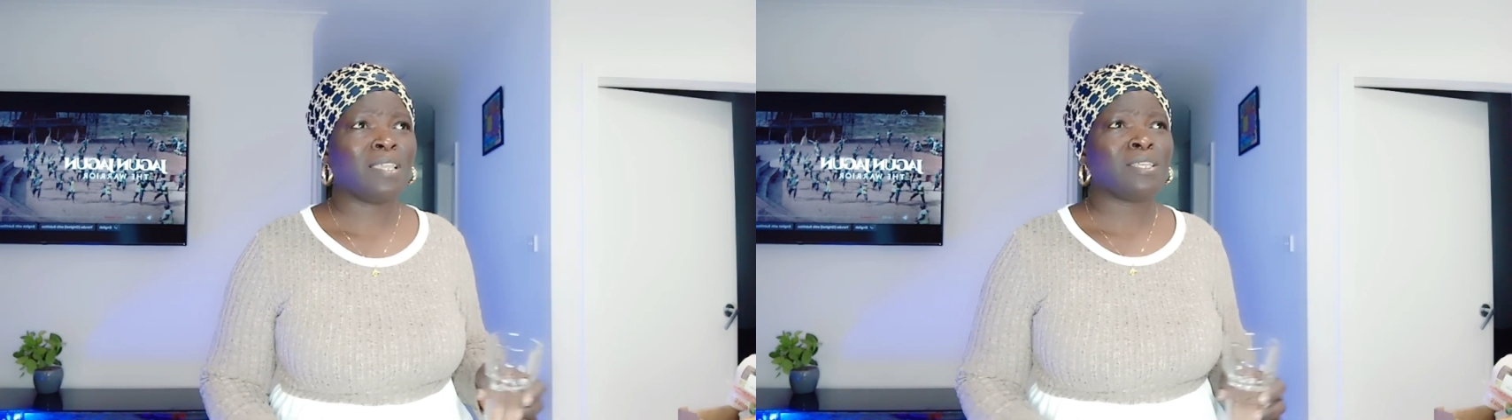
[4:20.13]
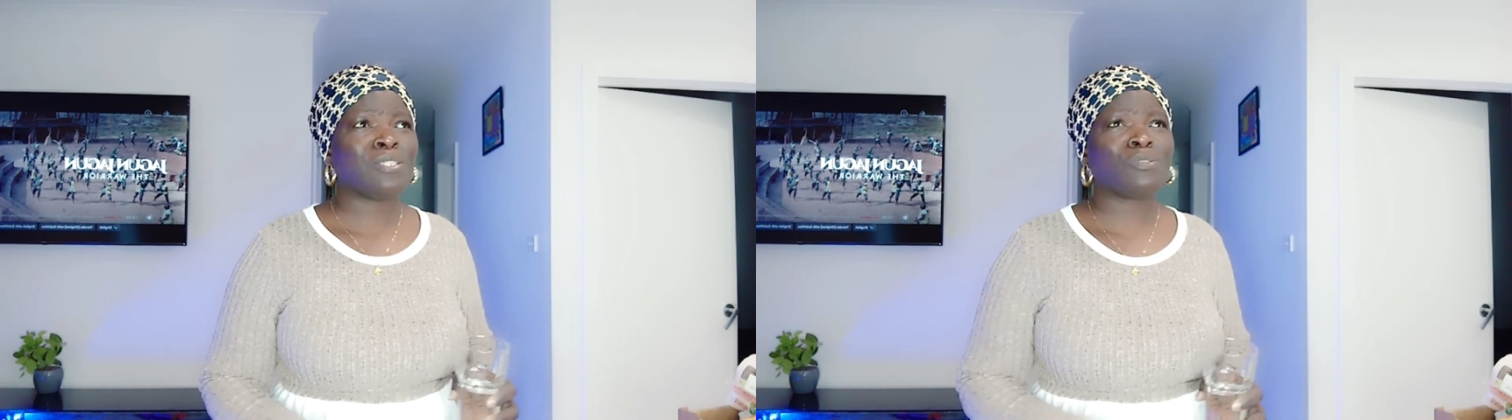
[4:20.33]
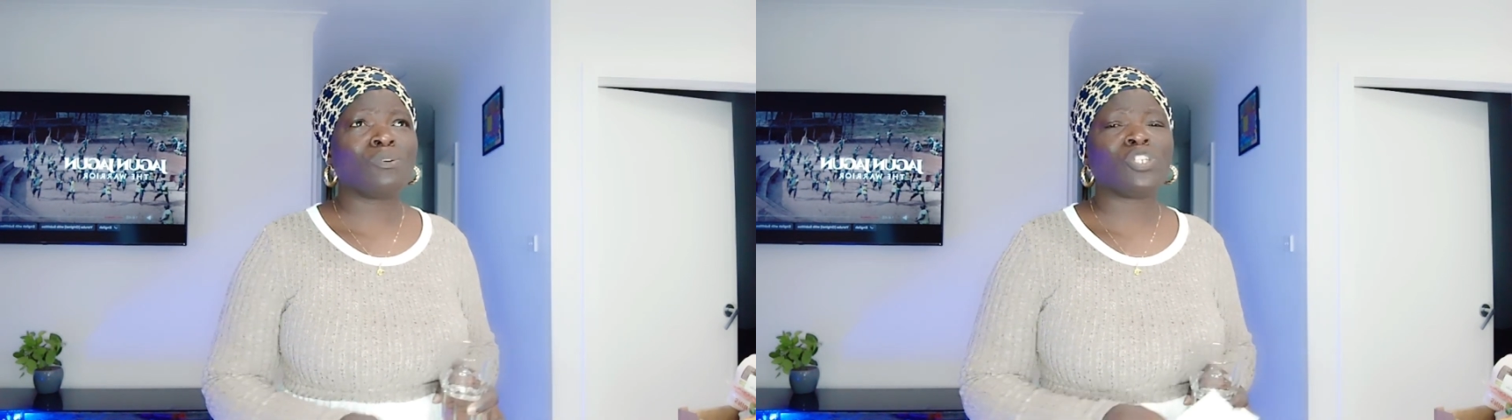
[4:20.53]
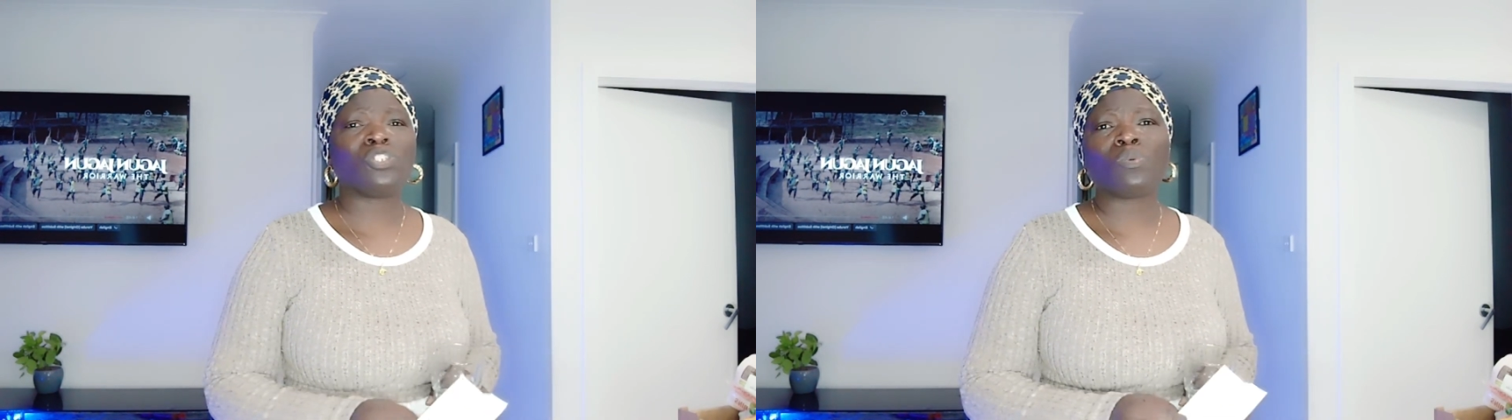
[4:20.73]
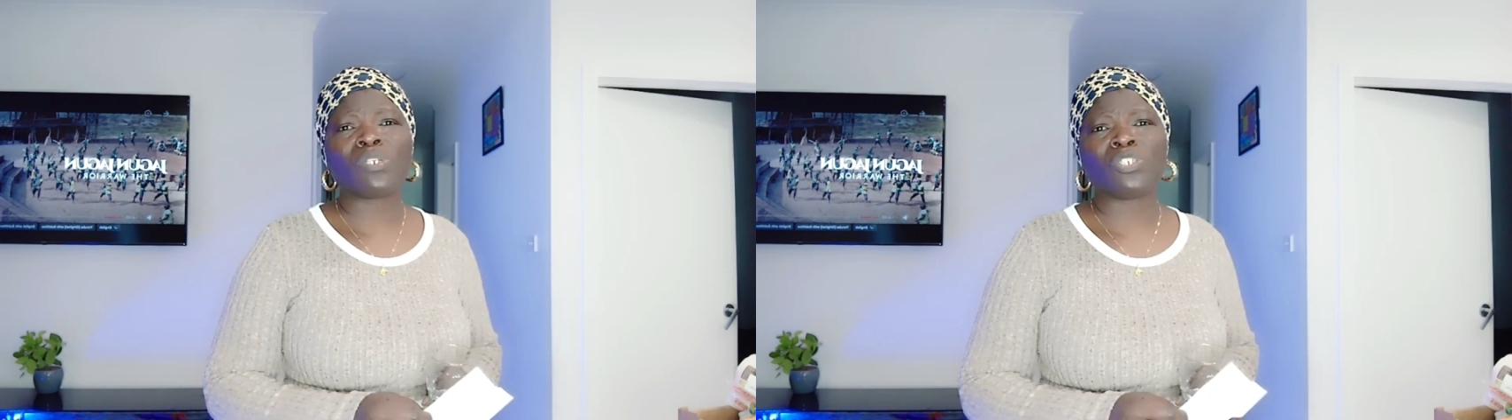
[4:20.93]
So you don't
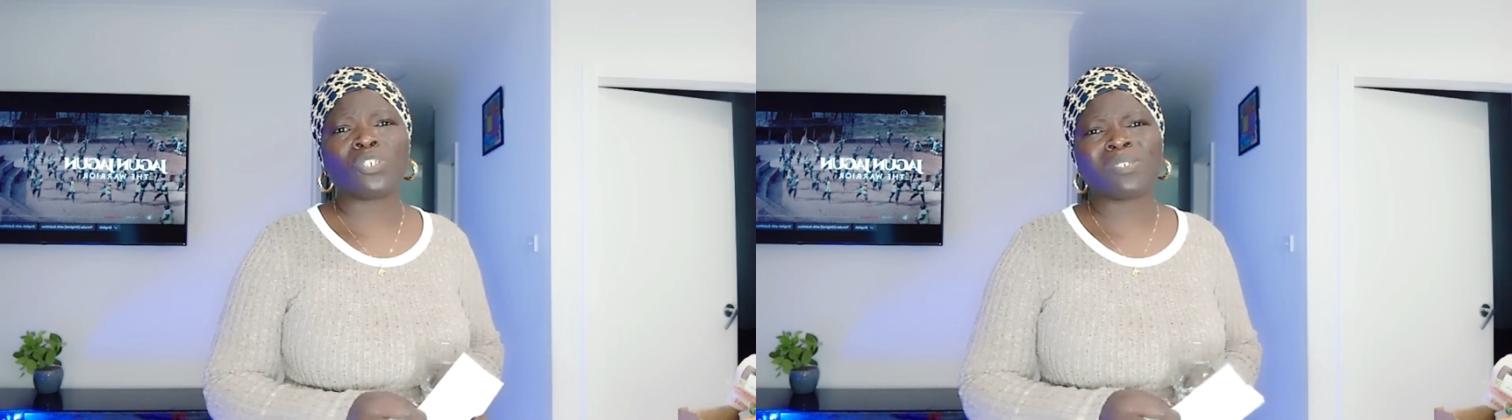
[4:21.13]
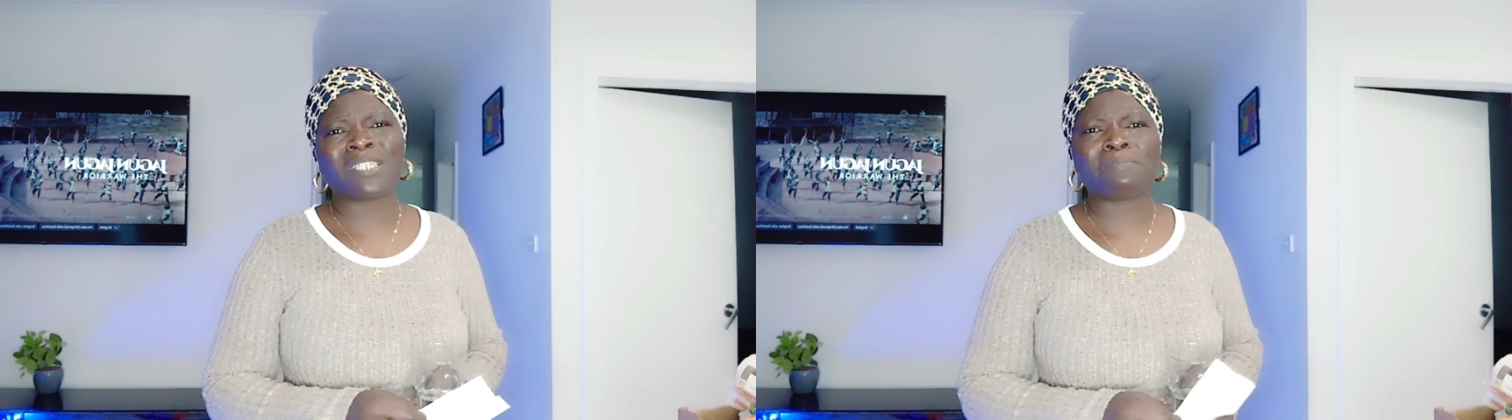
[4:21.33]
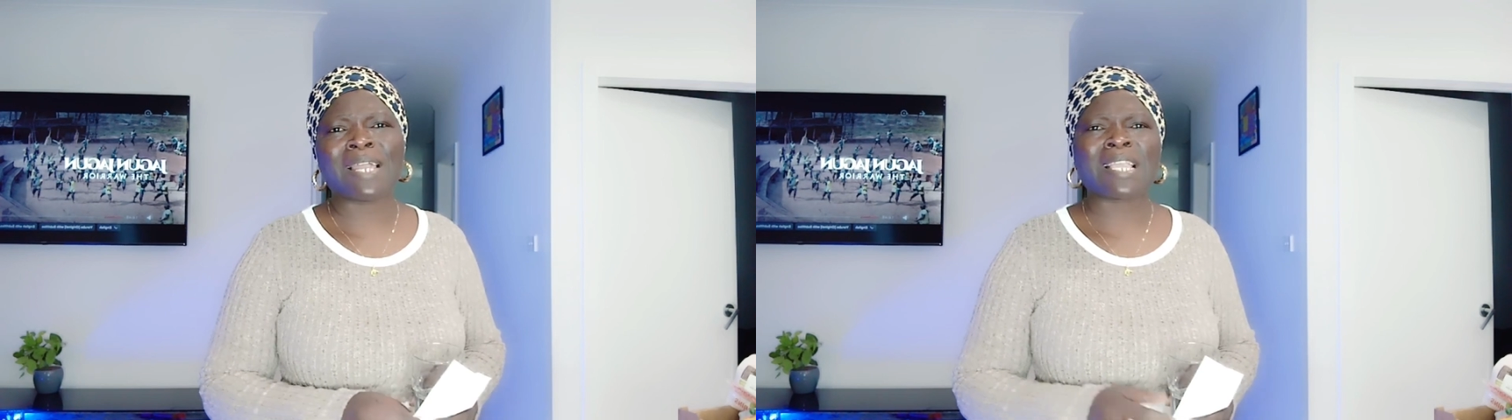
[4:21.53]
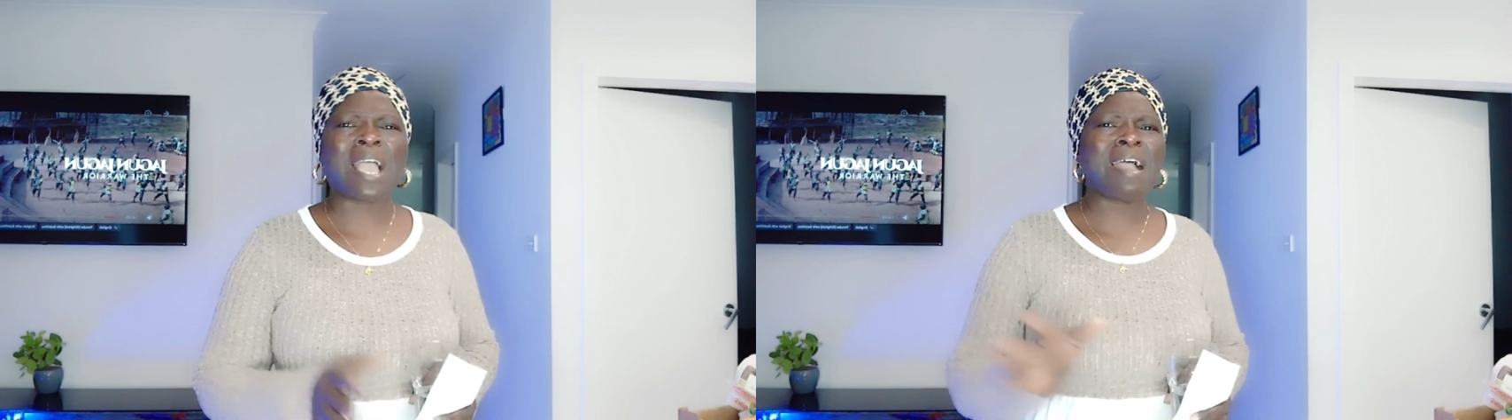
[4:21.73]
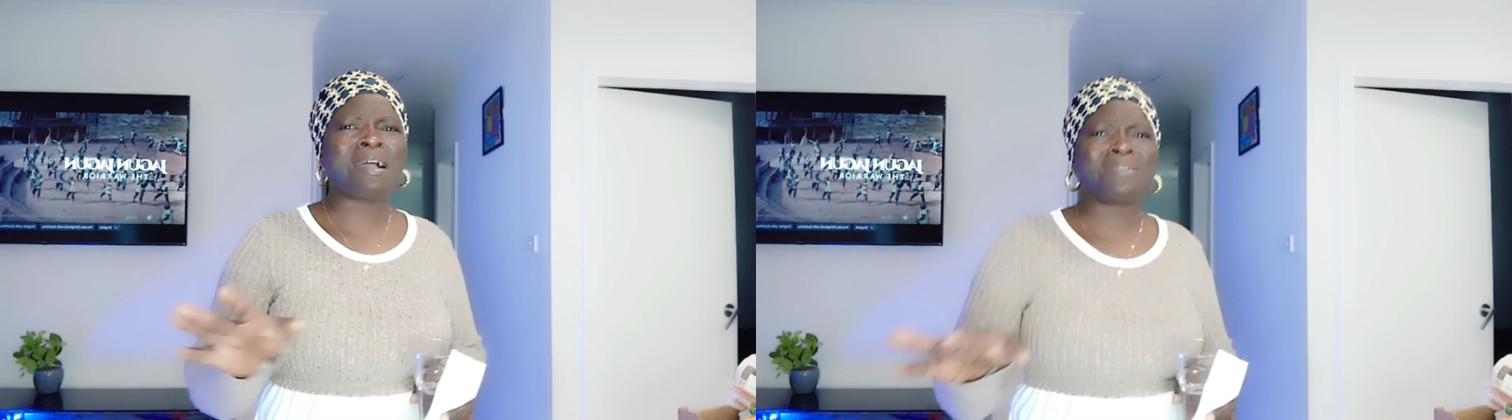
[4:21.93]
want to judge them like,
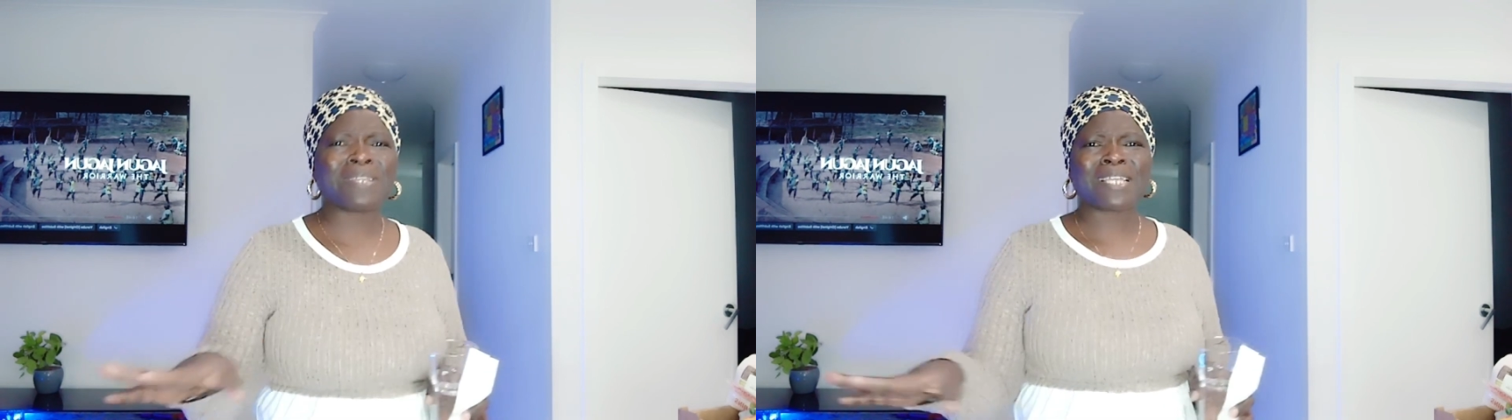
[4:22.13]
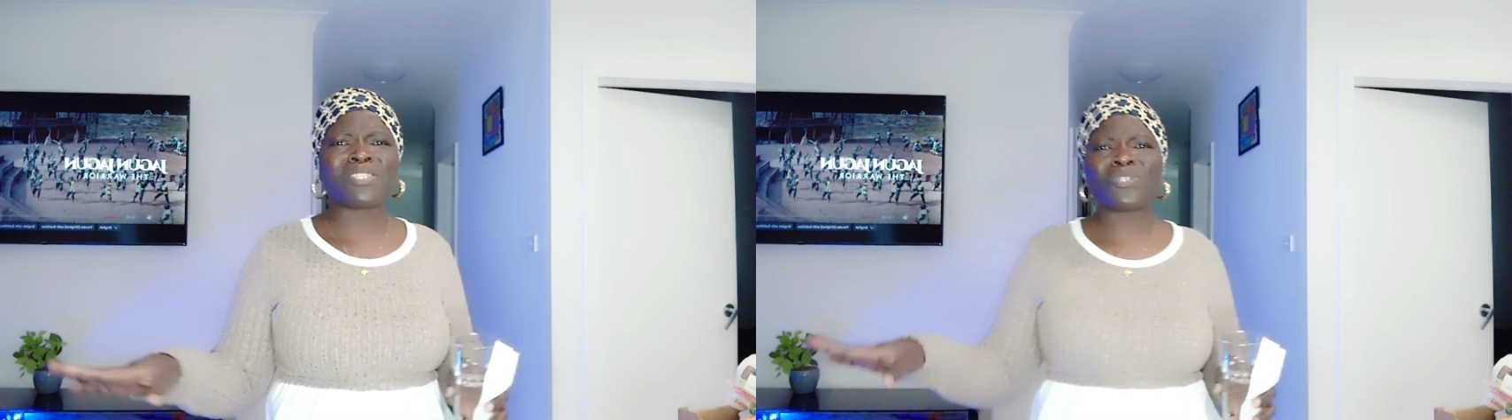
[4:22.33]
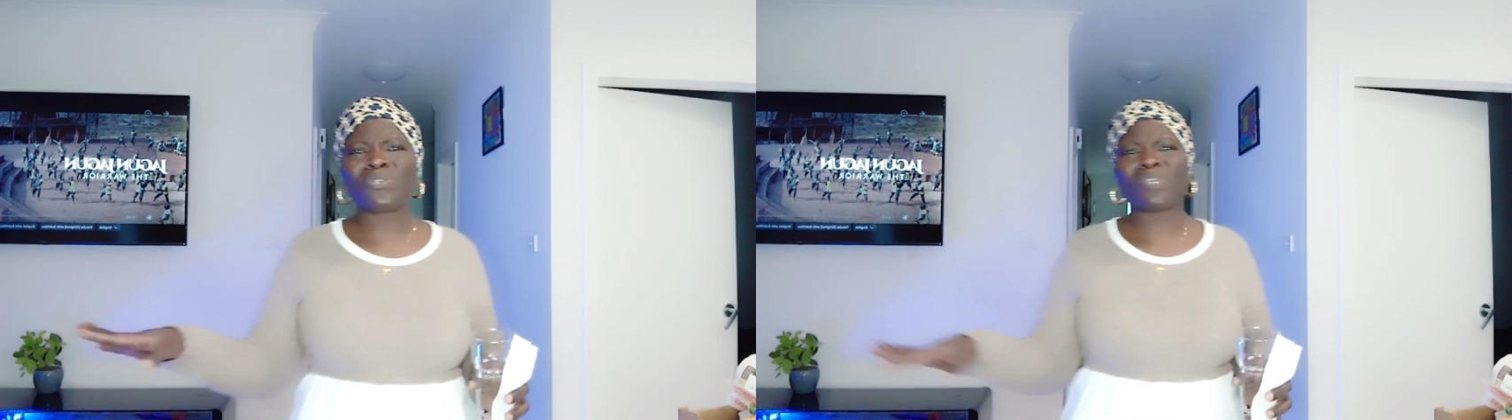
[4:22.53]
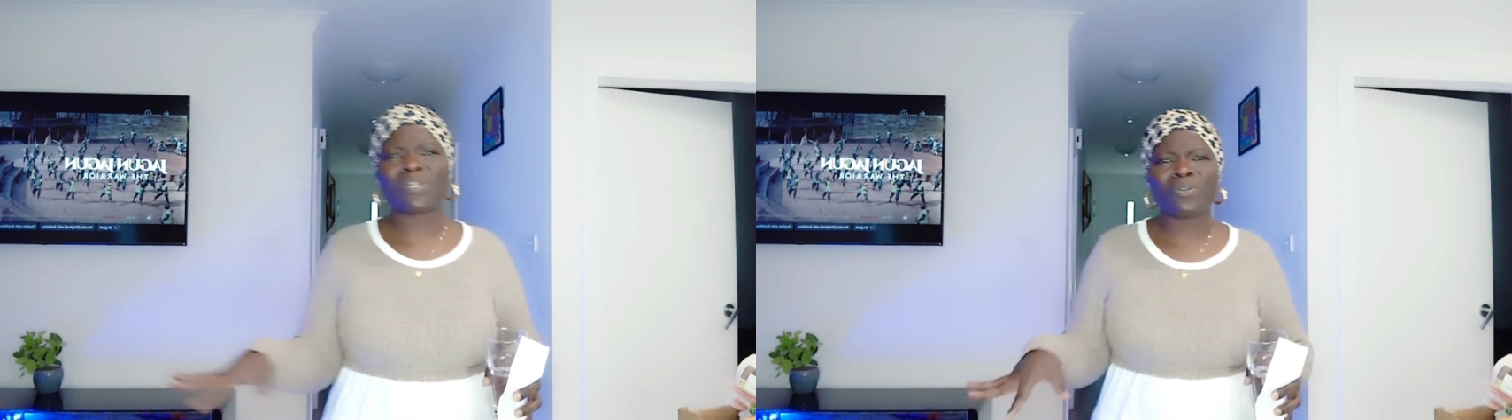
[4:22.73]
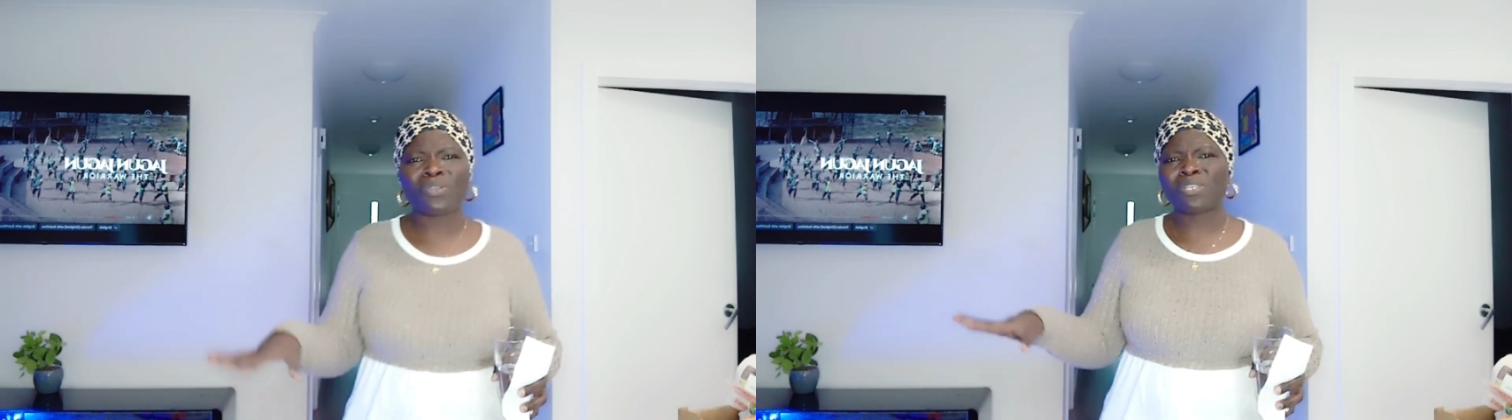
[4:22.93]
ah, look at you, you're
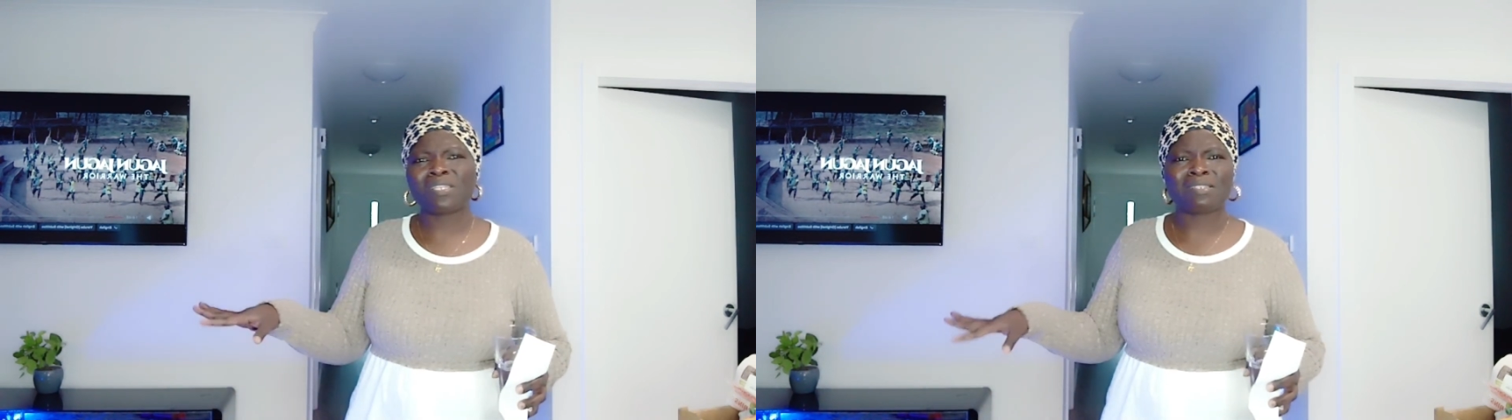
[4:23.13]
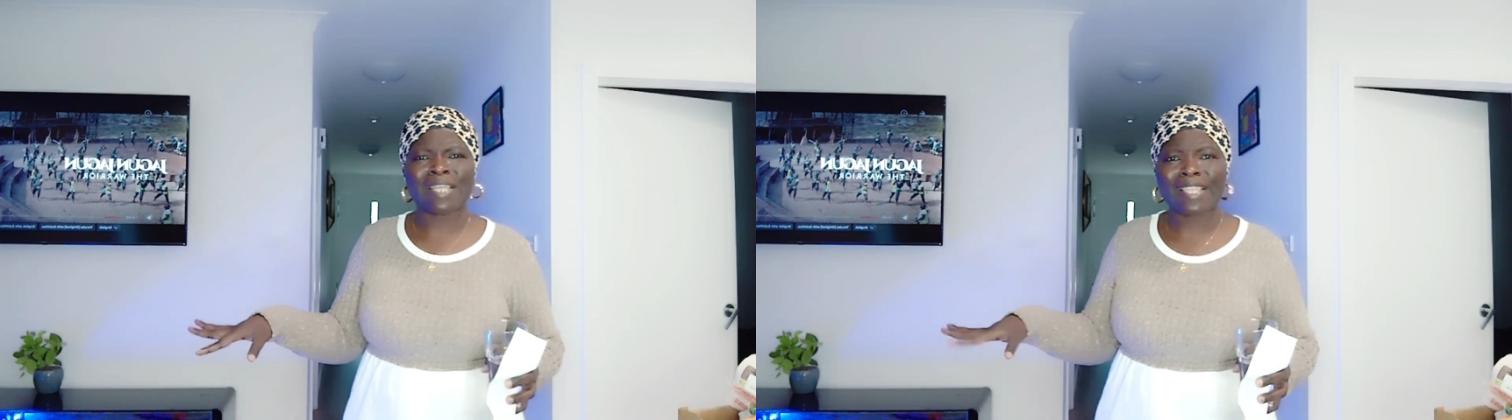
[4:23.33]
going, like,